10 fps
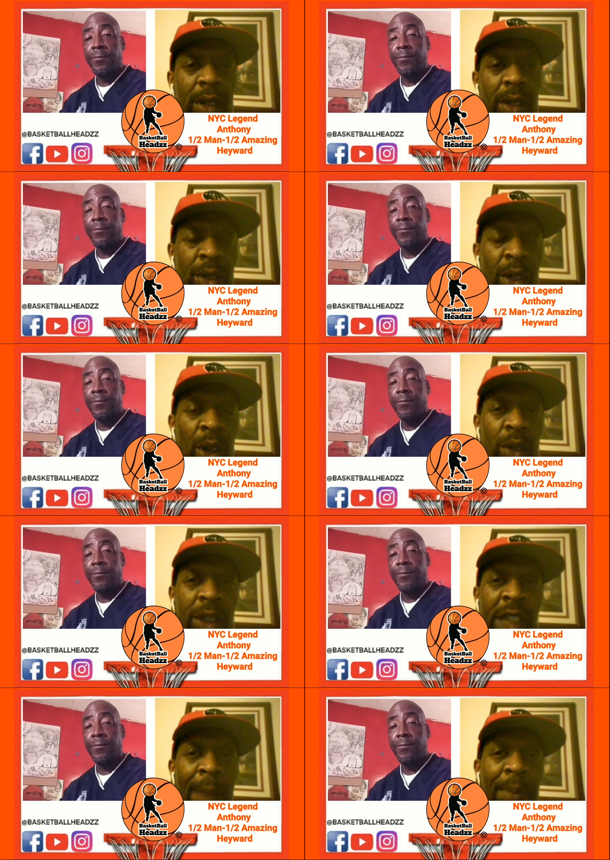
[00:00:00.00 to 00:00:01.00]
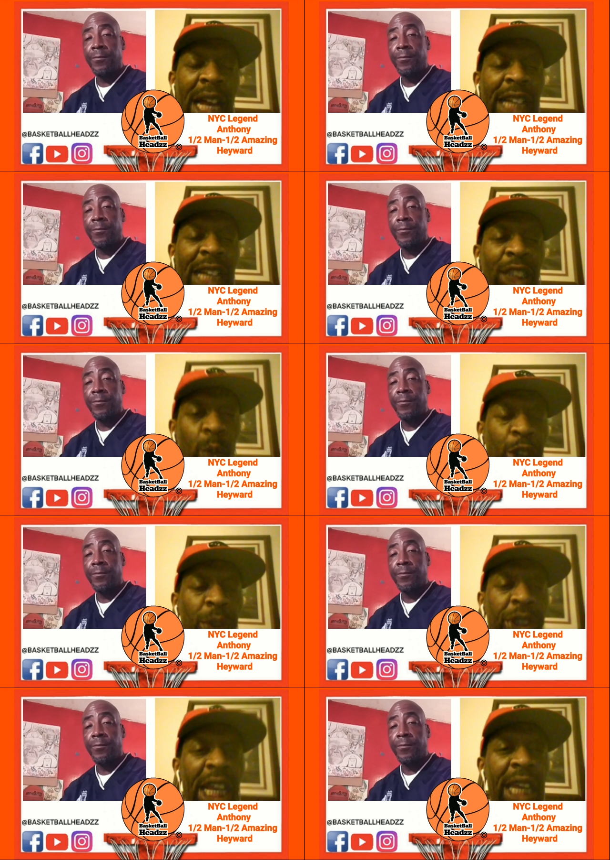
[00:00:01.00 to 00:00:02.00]
Speaker 1: you know, capitalize on what you were
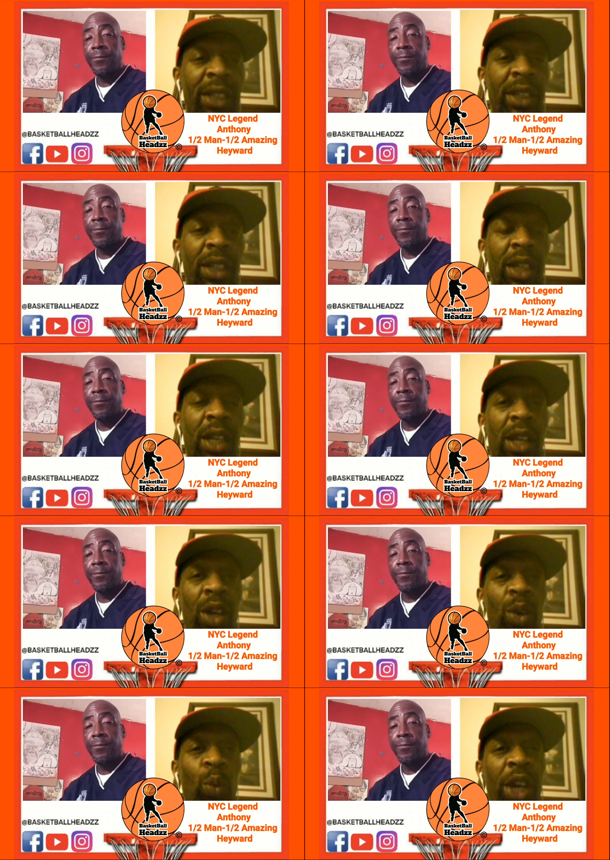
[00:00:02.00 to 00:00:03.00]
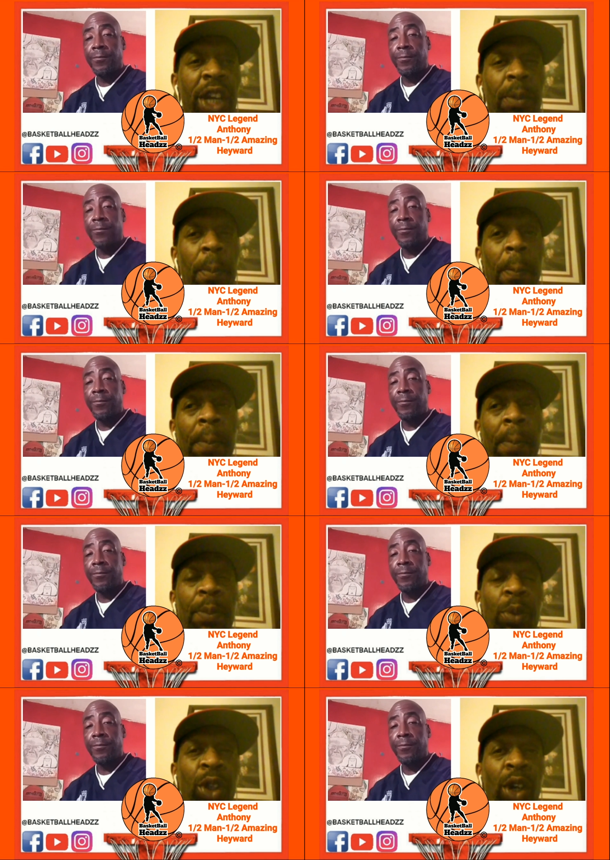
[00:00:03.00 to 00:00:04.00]
saying, when
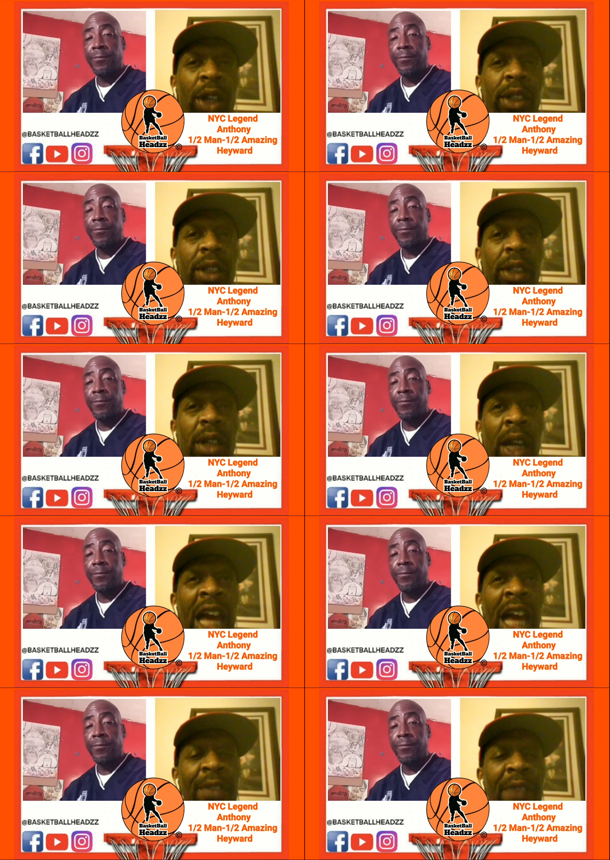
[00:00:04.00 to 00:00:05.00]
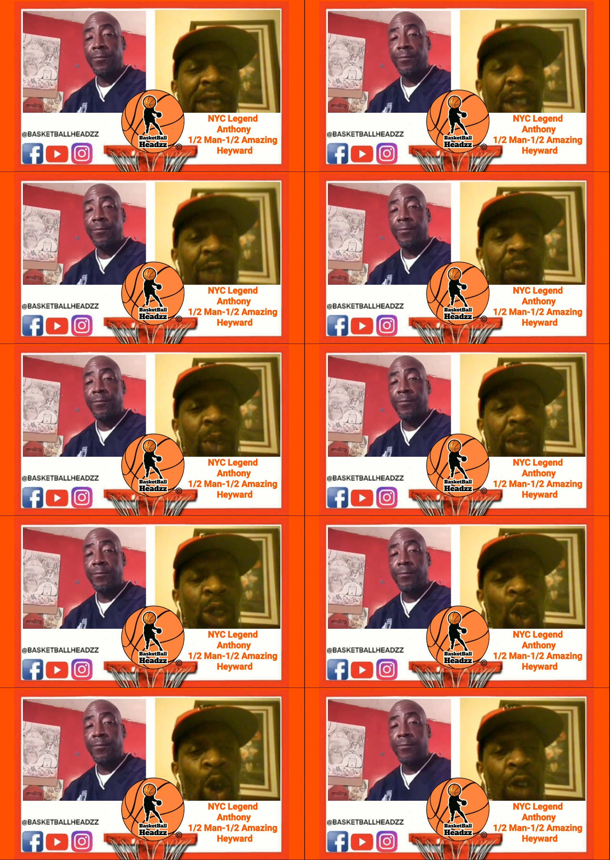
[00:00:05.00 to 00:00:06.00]
people thought a lot of our stuff was
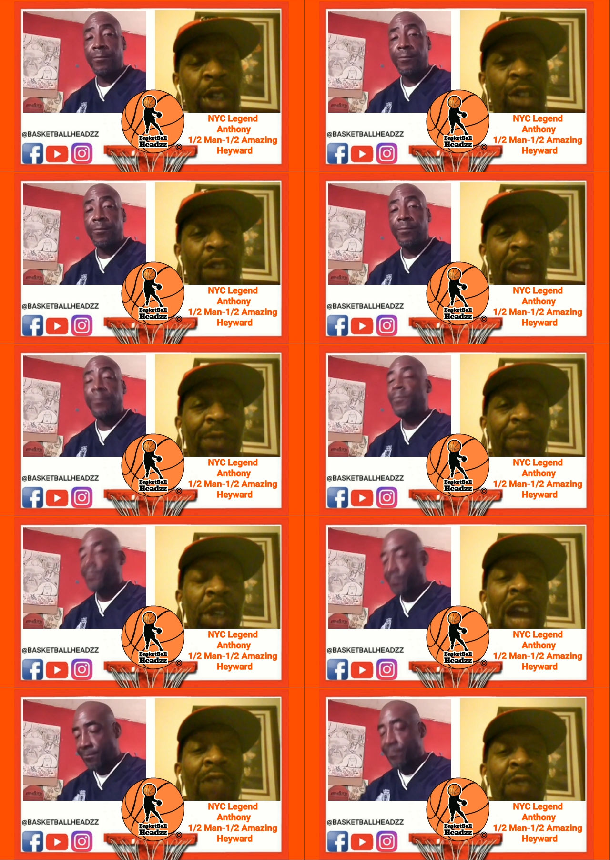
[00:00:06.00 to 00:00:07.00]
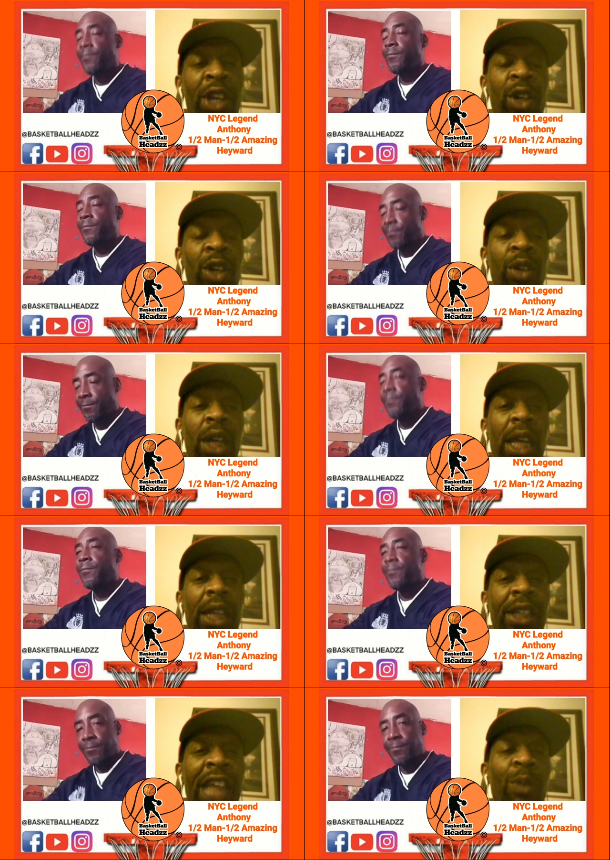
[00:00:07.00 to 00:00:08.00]
choreographed or not real,
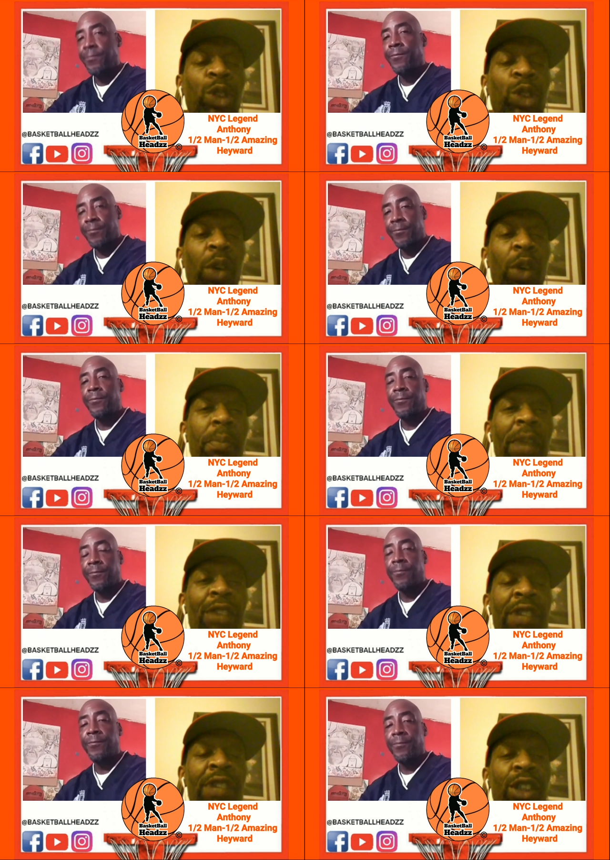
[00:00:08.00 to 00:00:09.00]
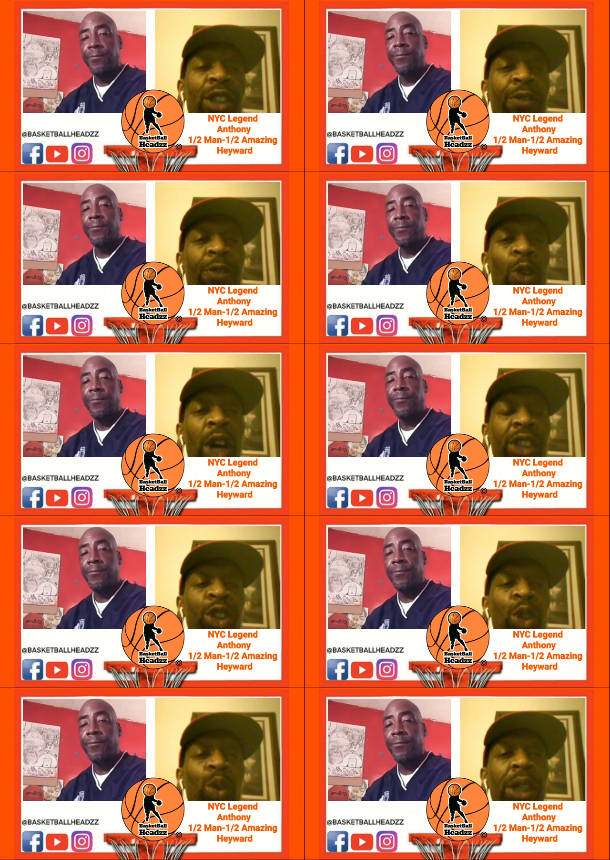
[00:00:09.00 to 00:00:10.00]
that was one of the main reasons for us
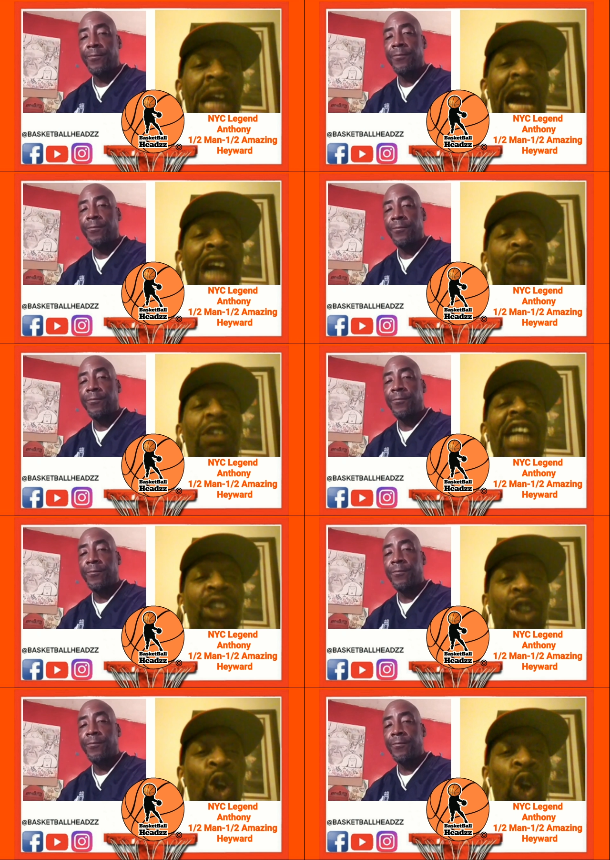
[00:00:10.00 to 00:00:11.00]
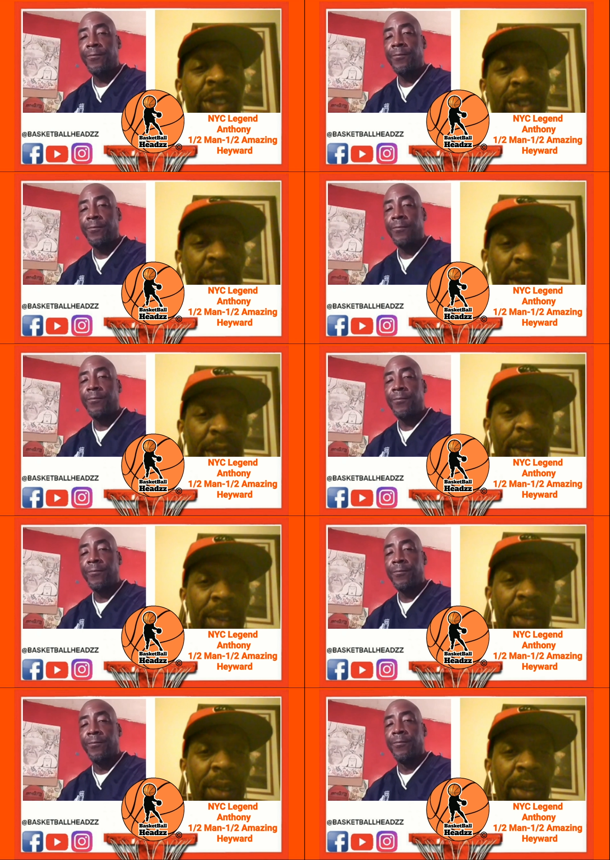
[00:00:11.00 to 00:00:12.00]
doing our Crash the Courts.
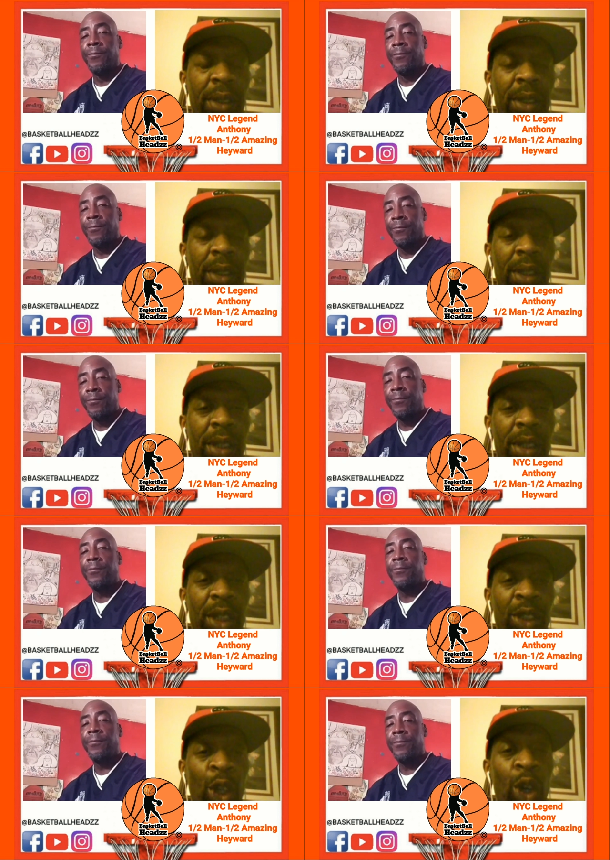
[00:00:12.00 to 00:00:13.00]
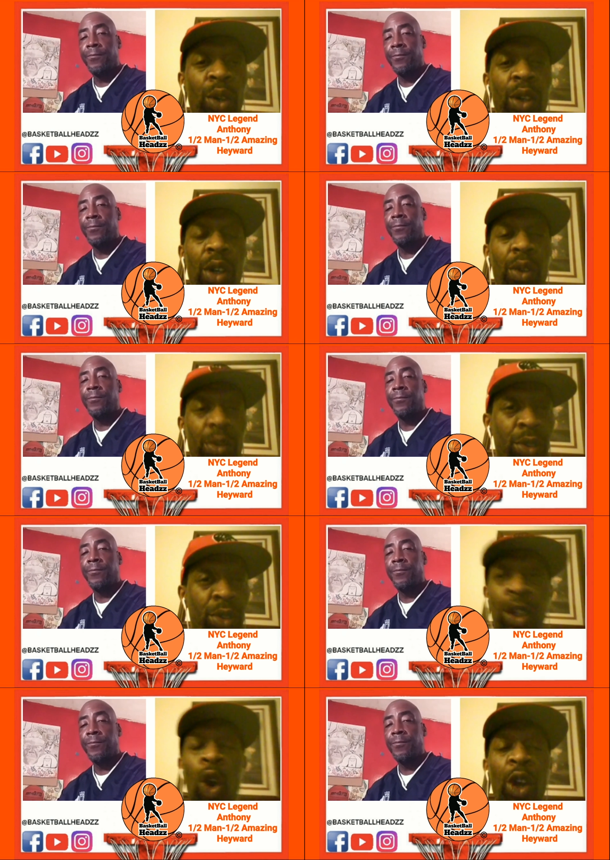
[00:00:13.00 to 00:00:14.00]
Mm.
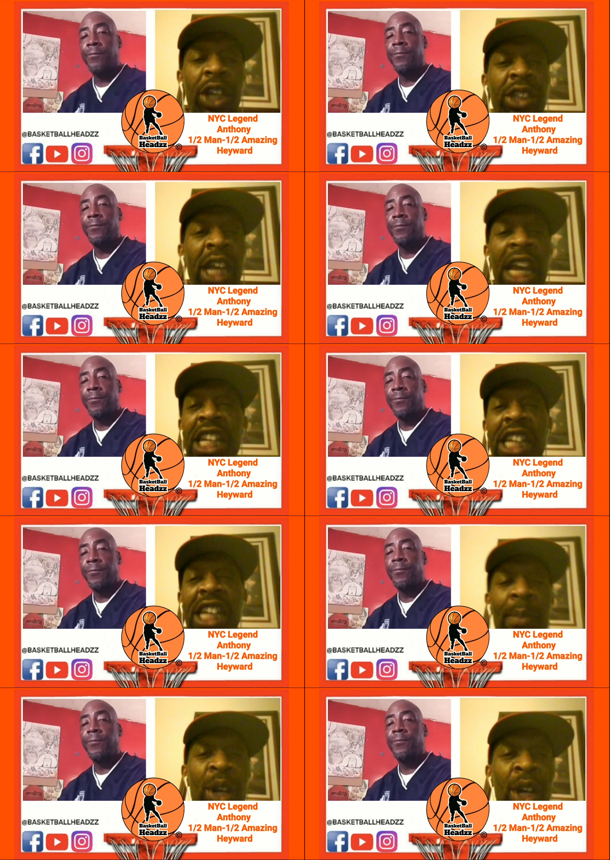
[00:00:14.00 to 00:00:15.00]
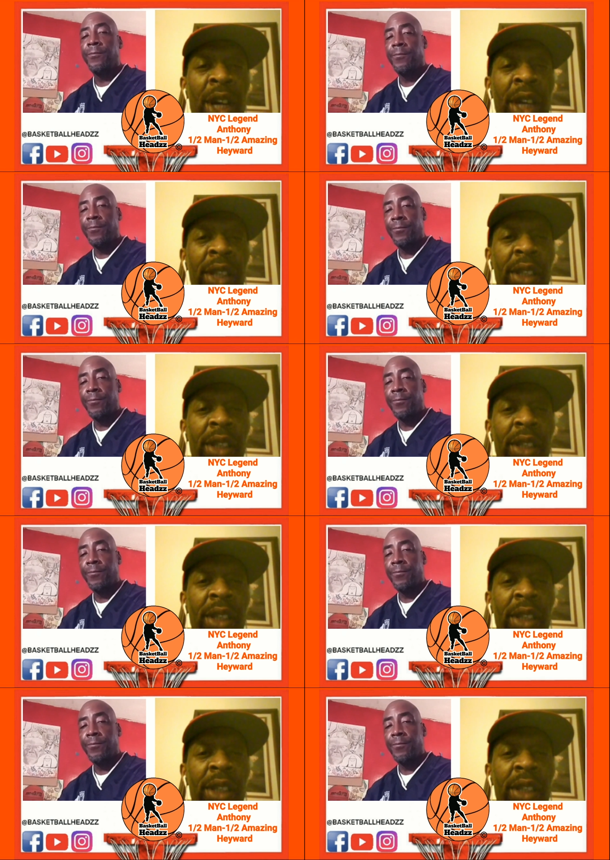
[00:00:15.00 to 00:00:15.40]
Going into any neighborhood,